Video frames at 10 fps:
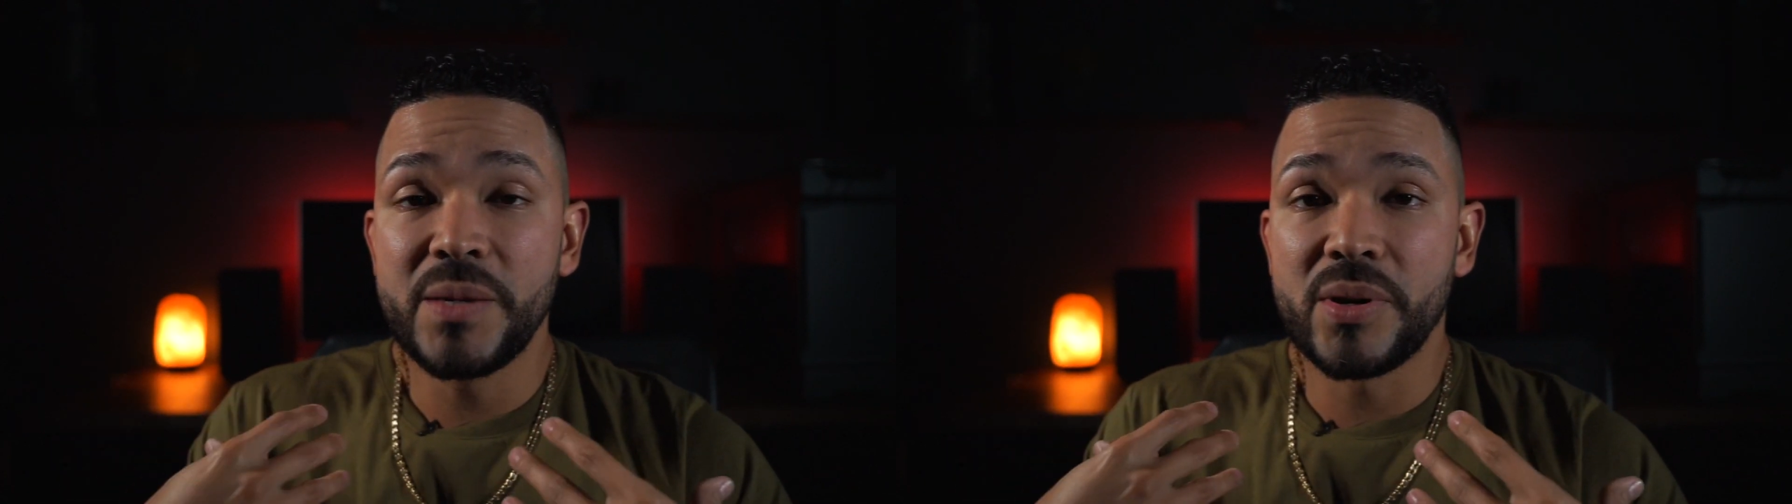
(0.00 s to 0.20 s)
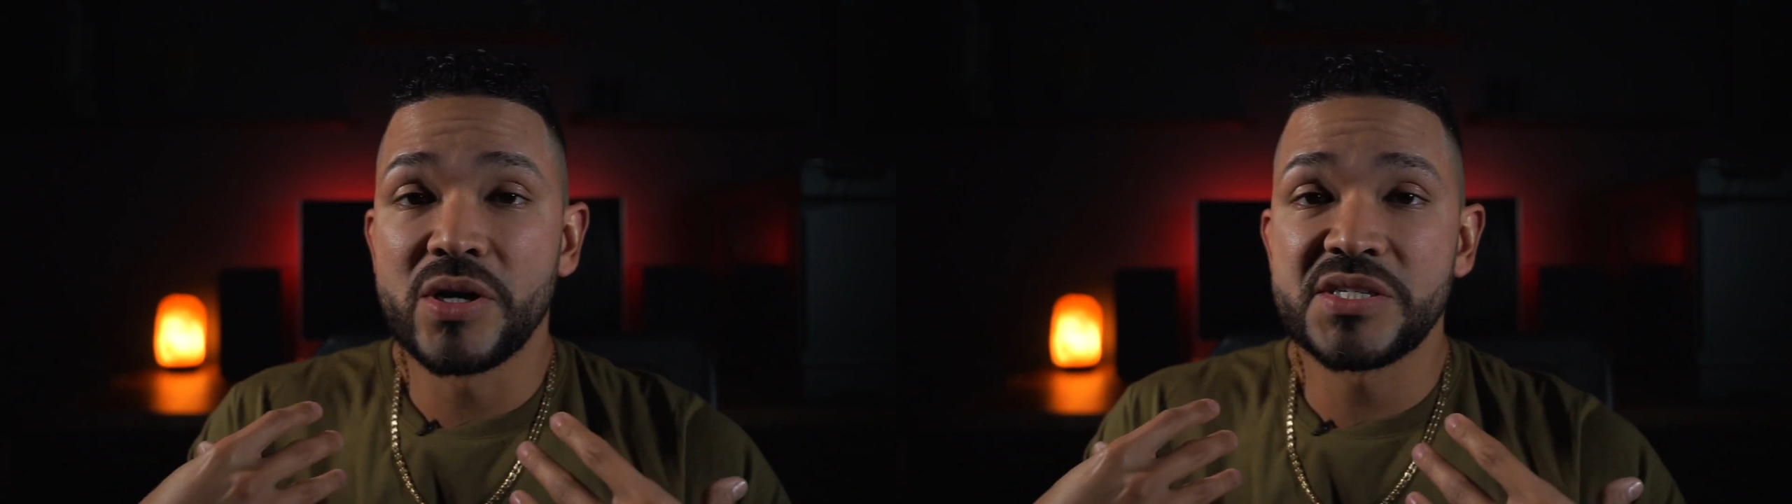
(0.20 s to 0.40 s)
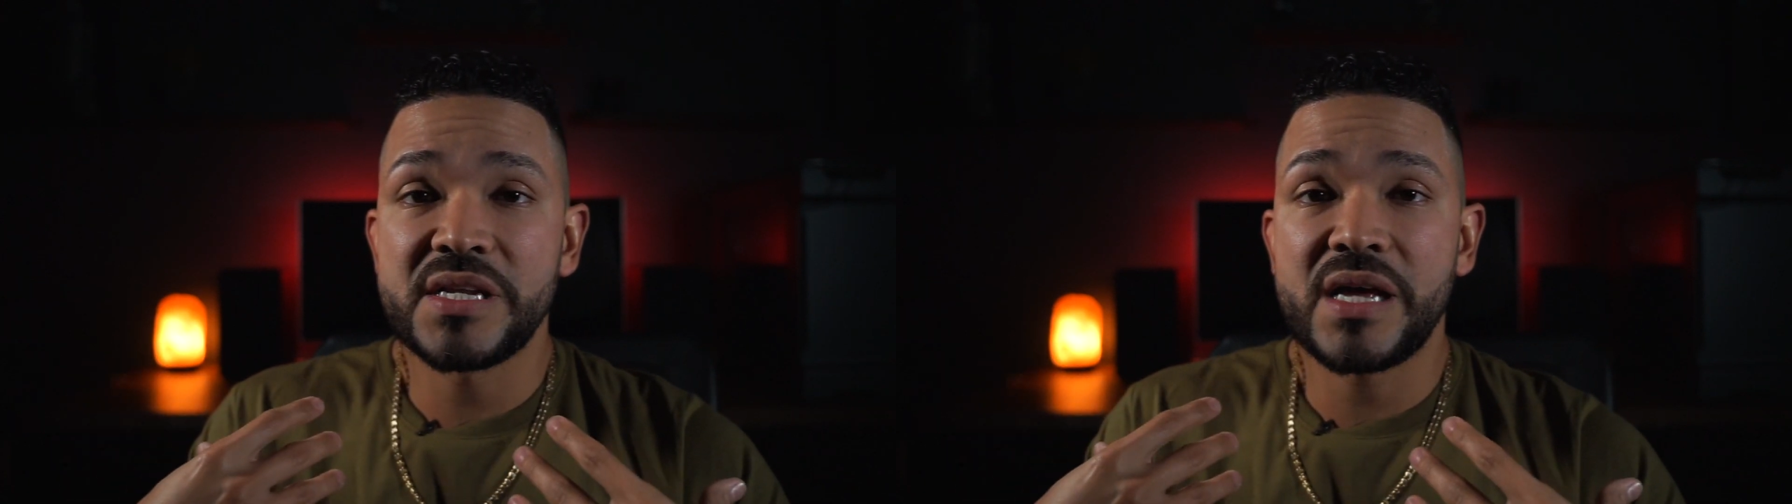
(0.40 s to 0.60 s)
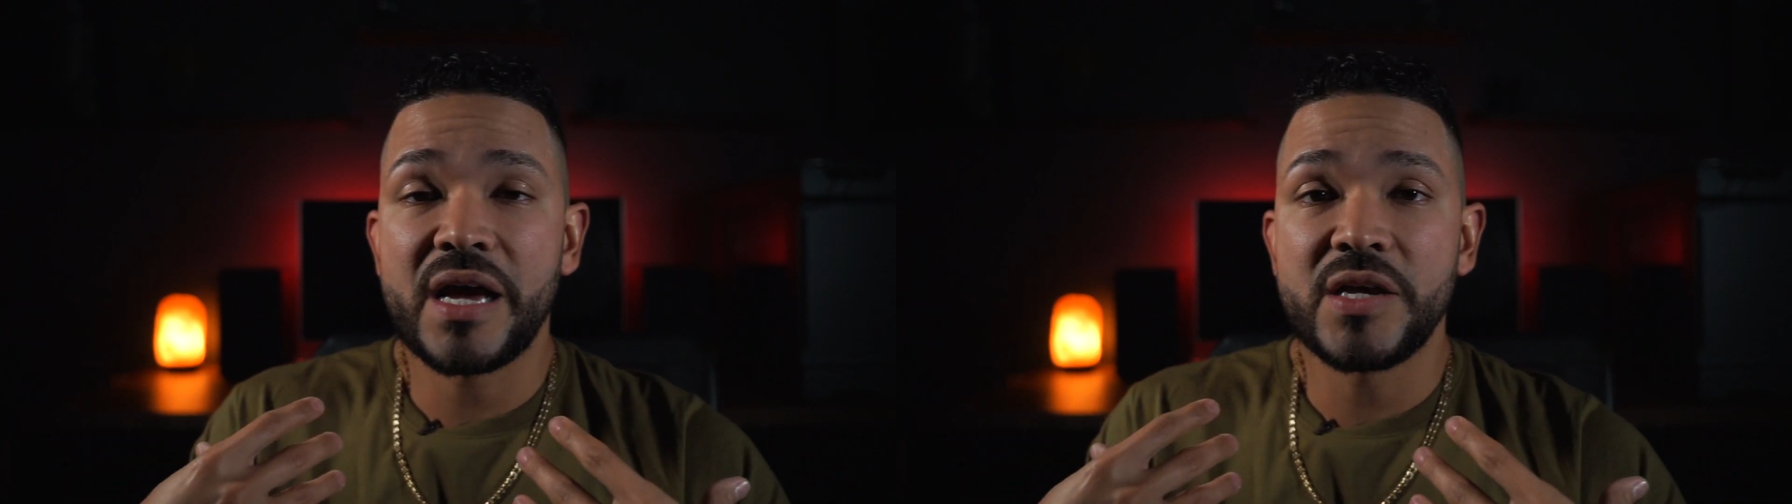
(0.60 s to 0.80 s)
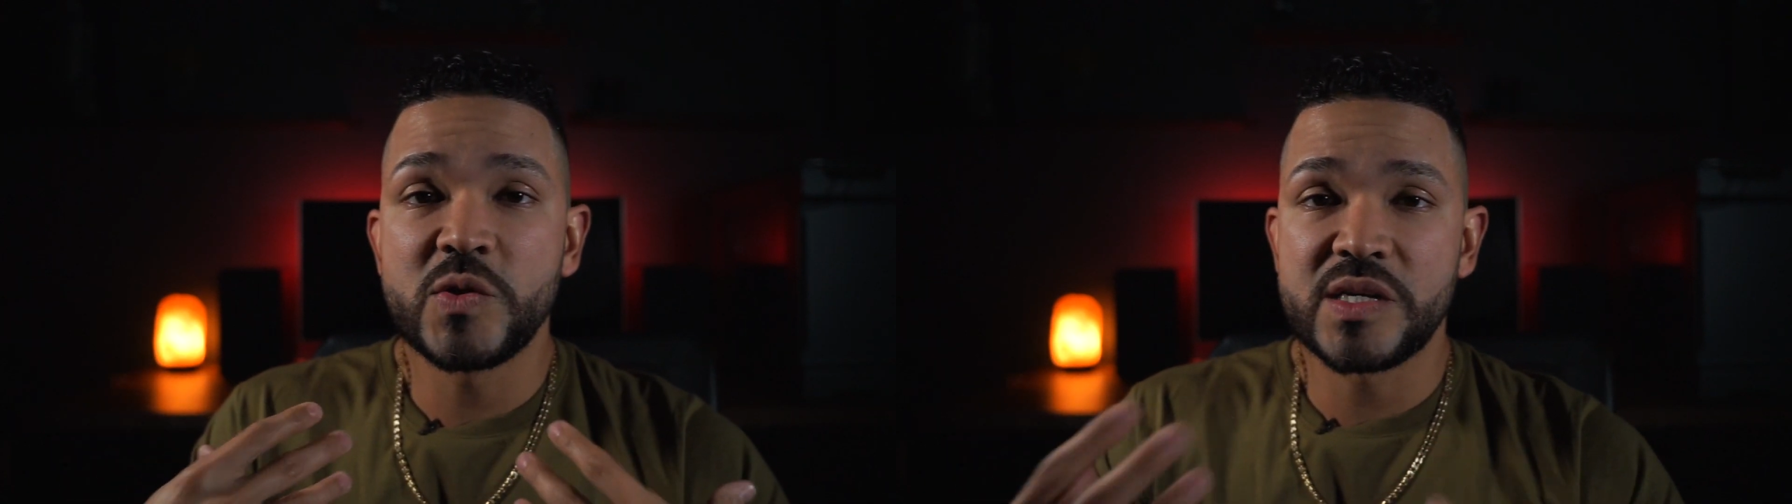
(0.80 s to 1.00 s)
personally, I
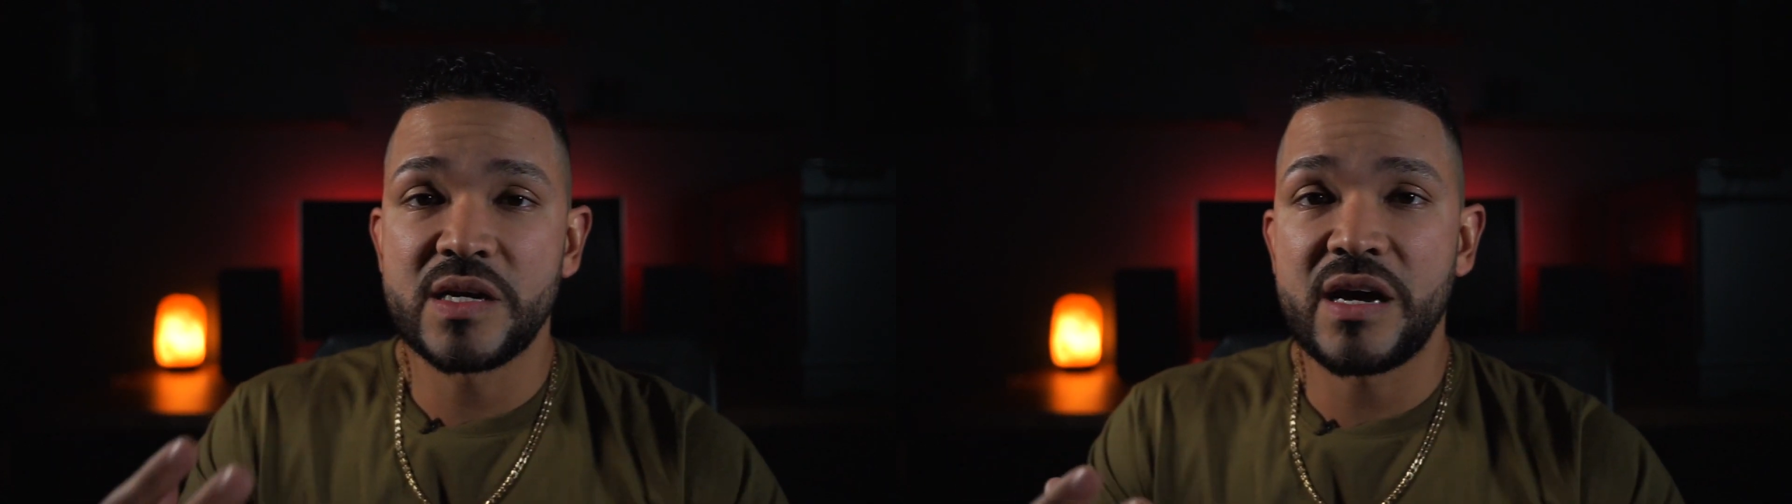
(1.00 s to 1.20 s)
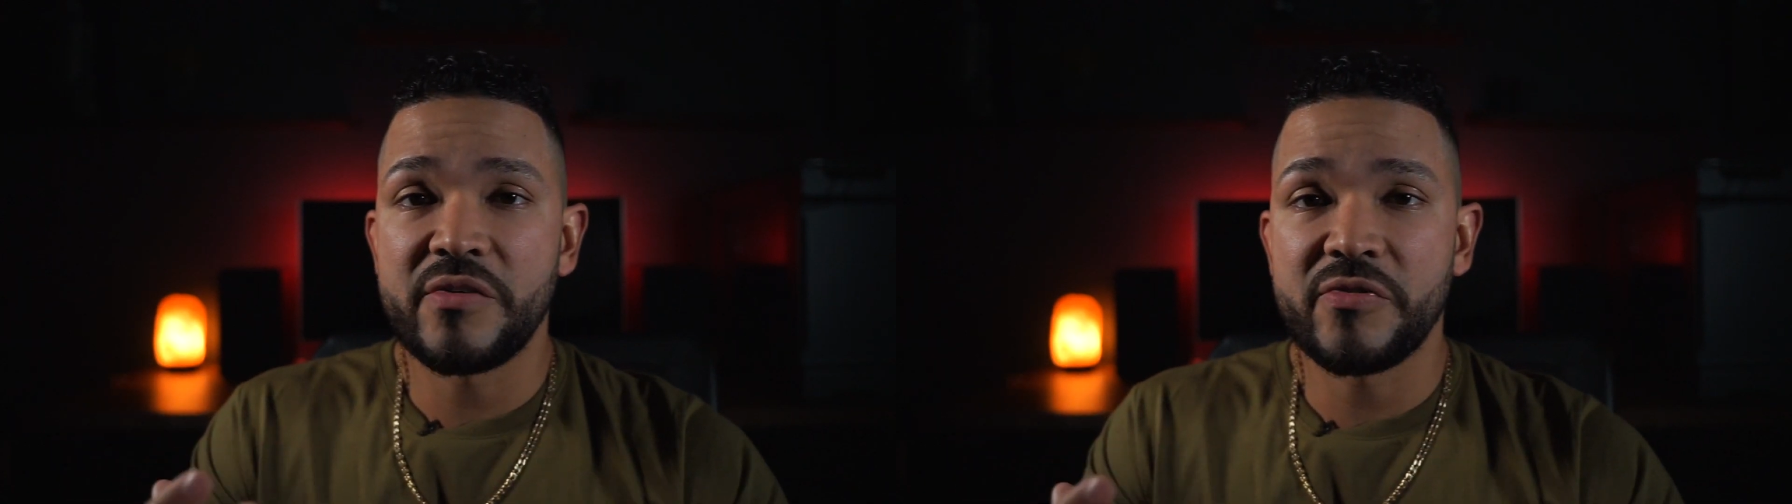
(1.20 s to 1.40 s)
use it a lot